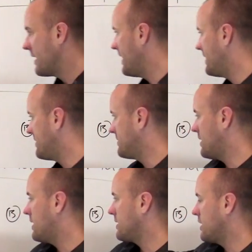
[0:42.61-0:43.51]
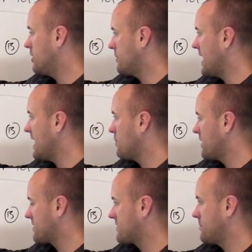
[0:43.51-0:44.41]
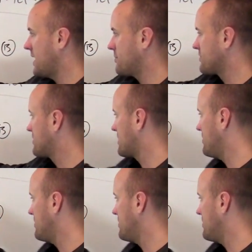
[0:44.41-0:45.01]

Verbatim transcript: And uh, you know, A wants to be able to